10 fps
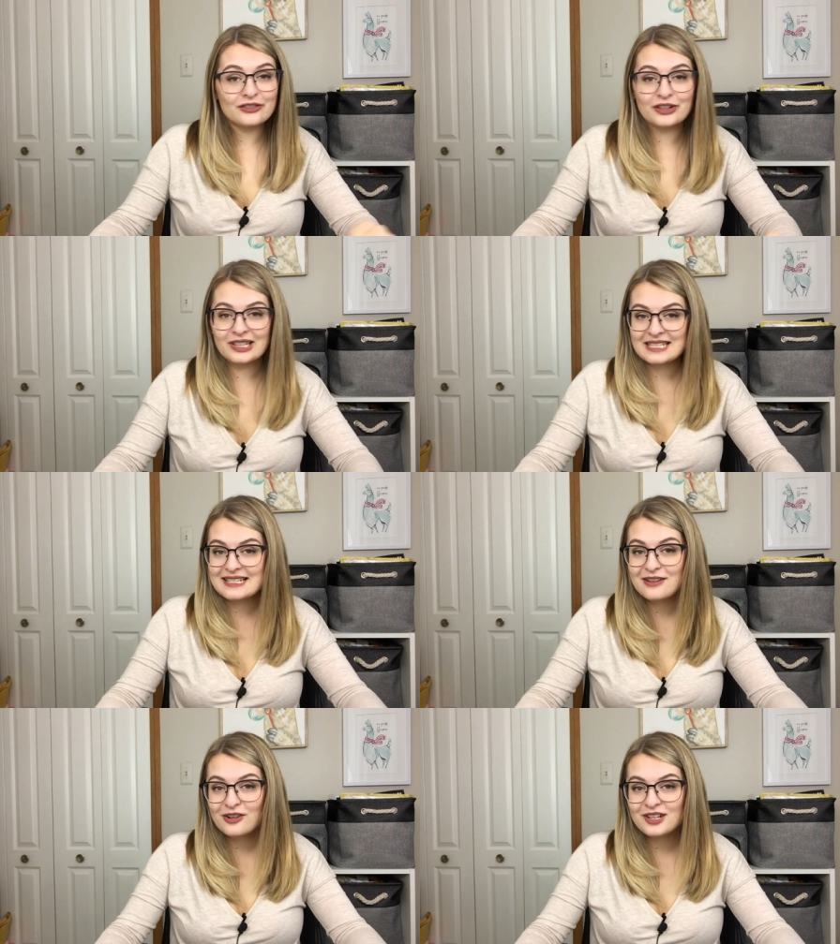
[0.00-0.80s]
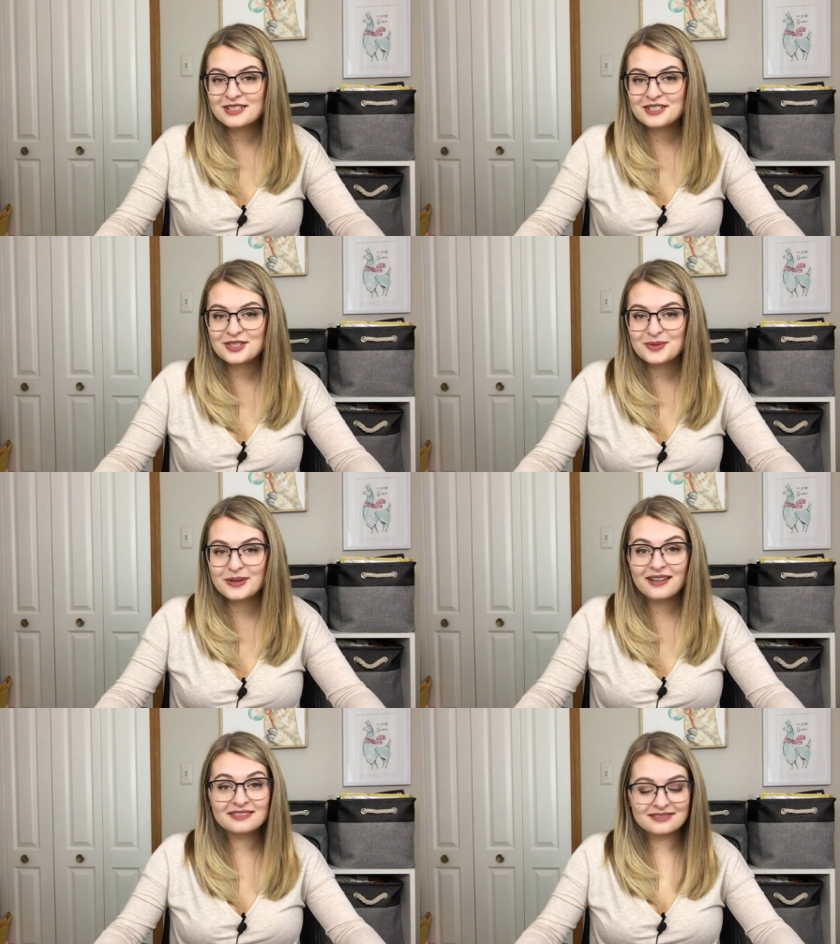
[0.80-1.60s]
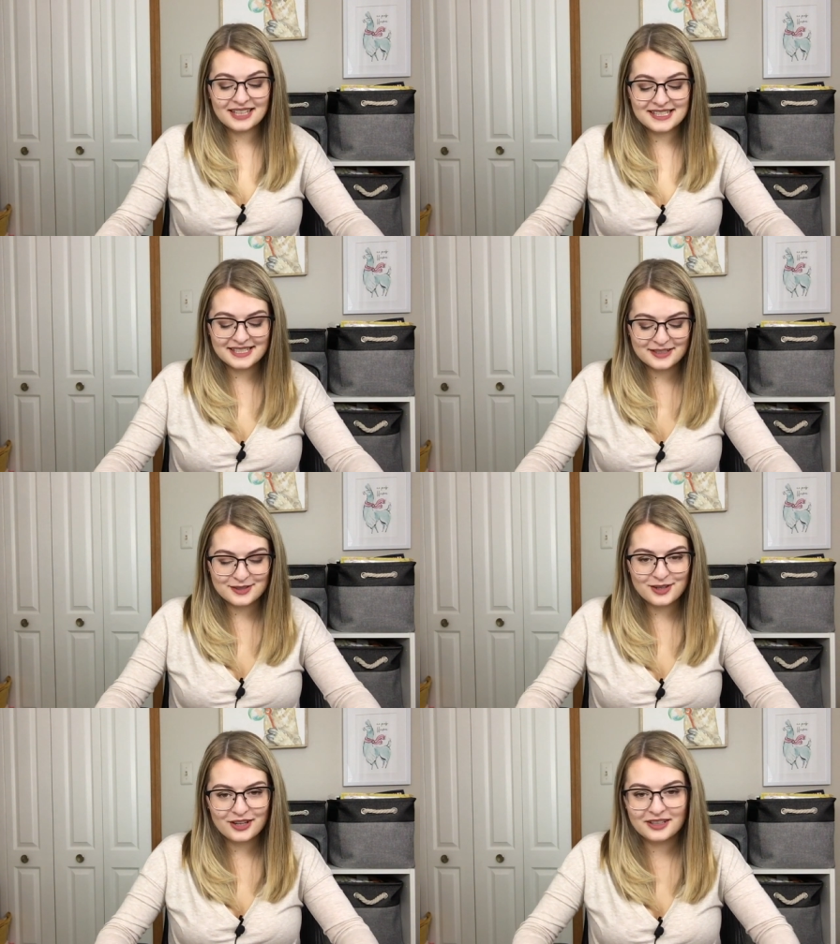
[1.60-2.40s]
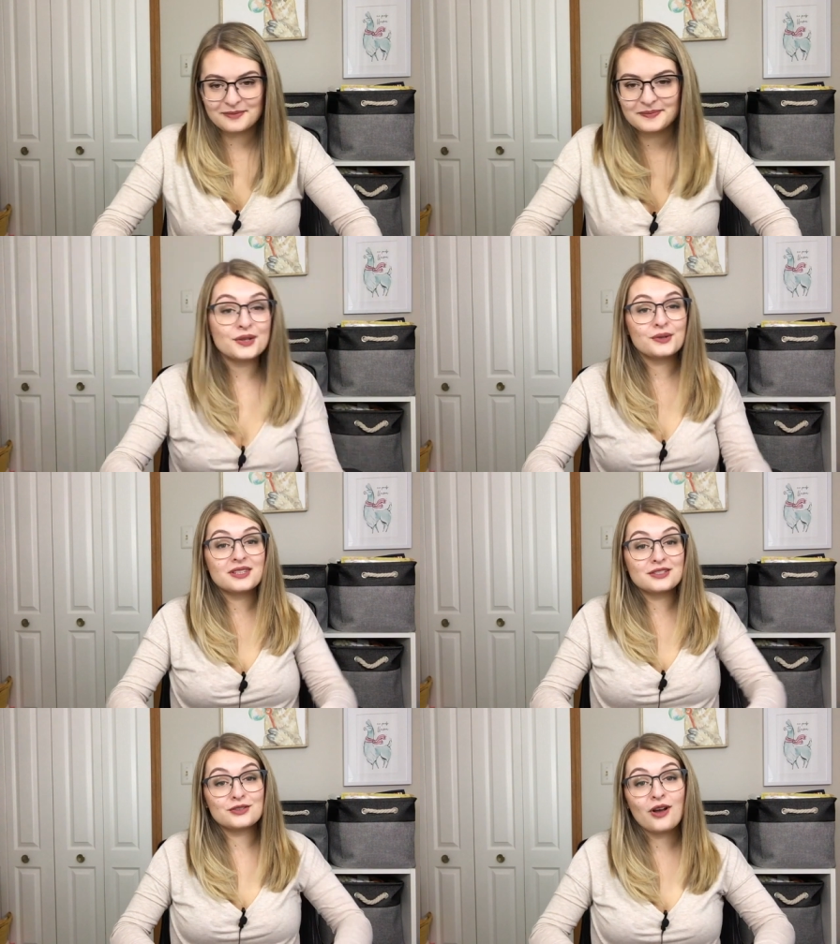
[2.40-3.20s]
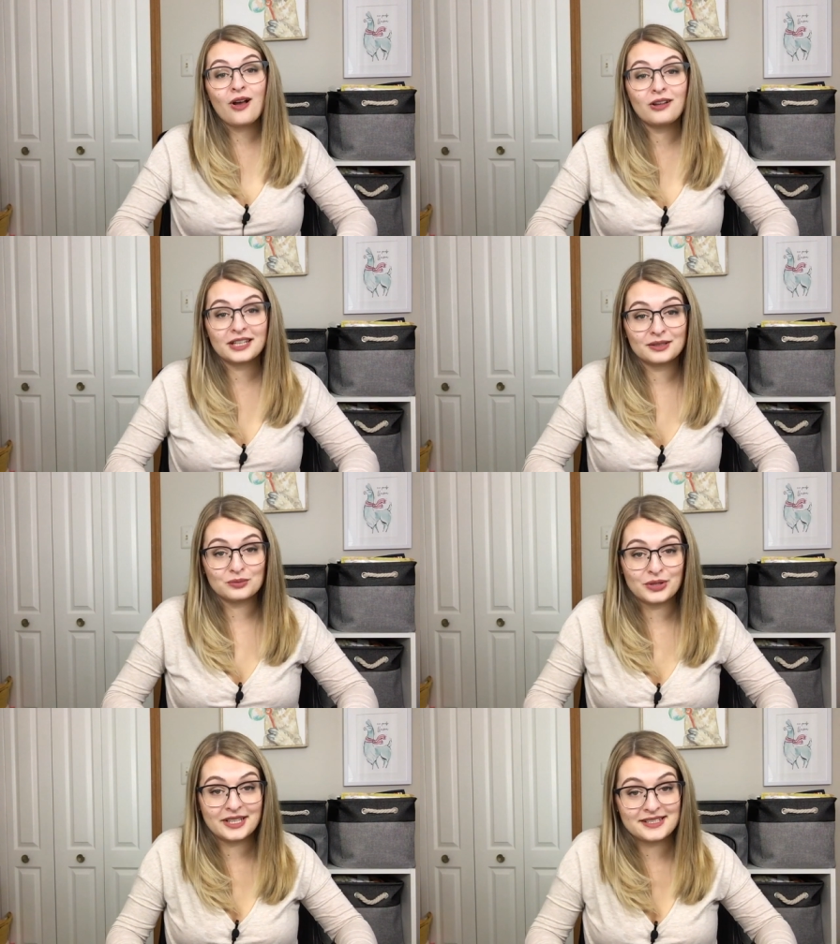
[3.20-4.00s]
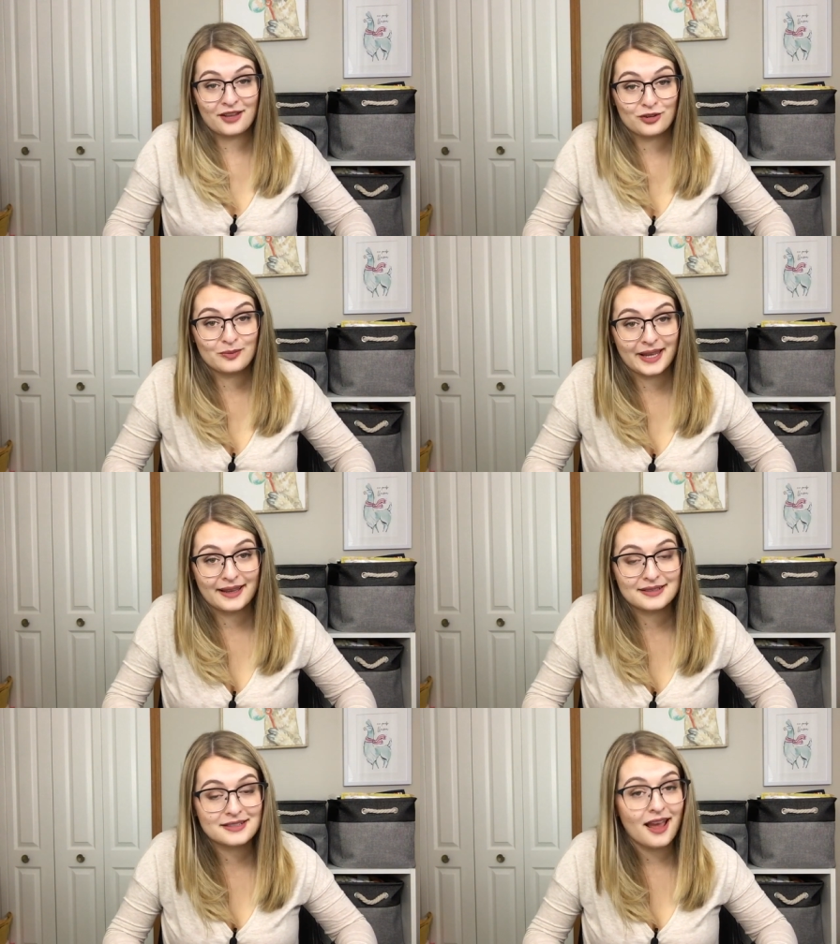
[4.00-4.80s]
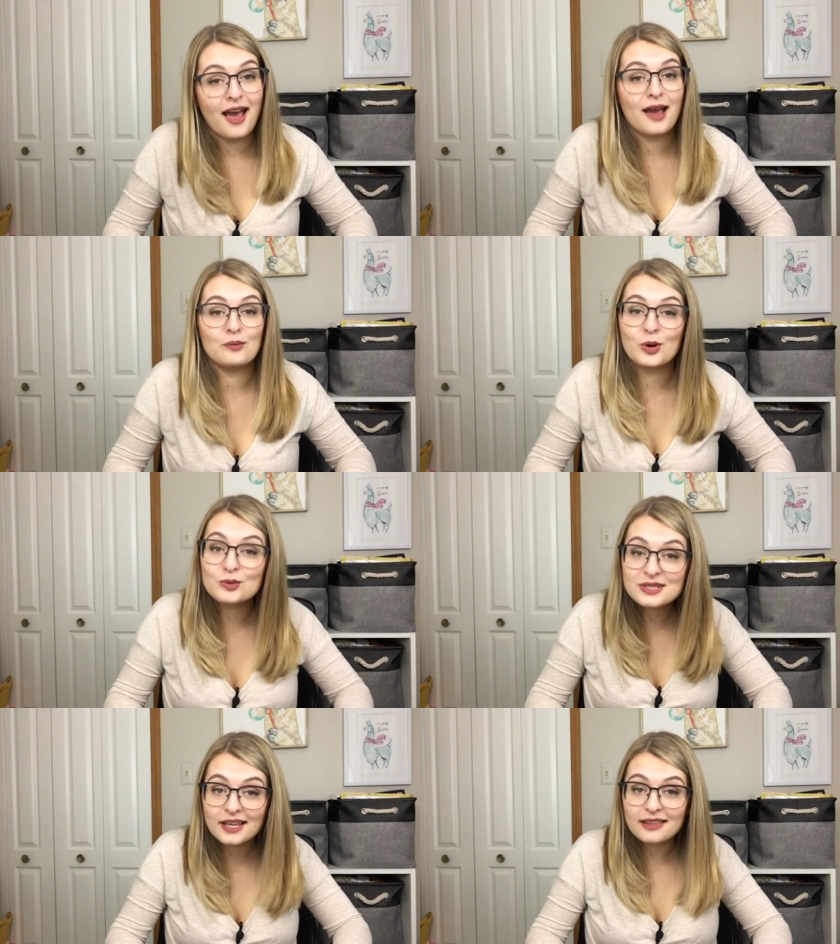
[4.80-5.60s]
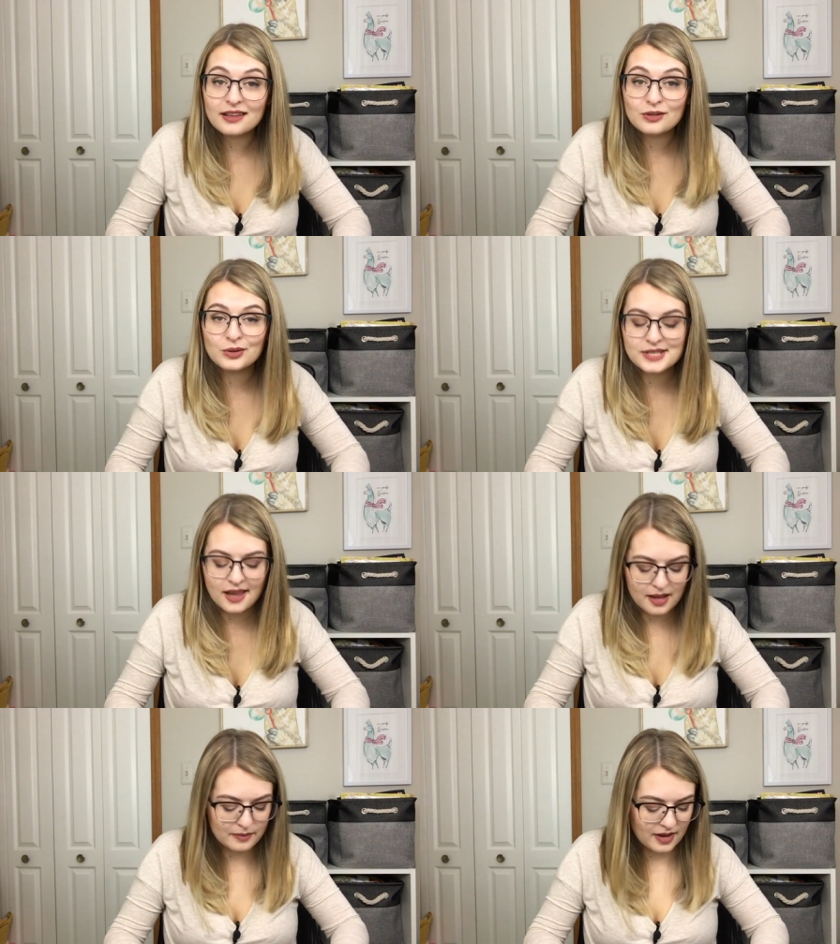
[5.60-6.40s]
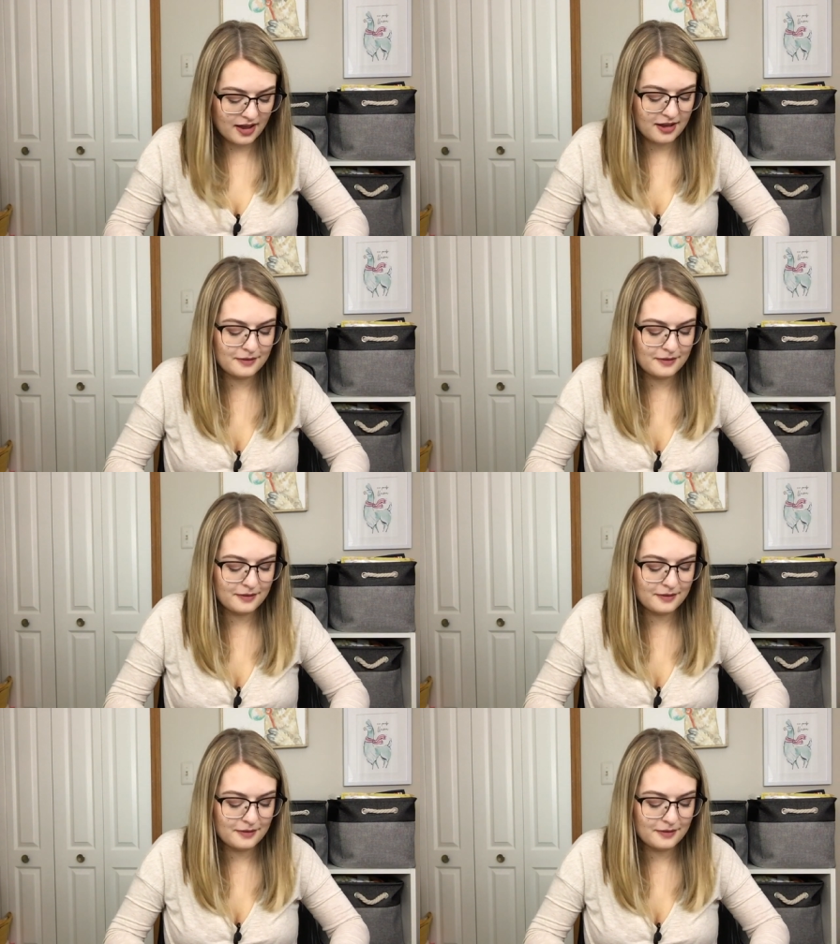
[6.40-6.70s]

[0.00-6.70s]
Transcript: If you're here to see cross stitch as well, let's get started. So these are all in pretty southern bags. I won't say that the whole time.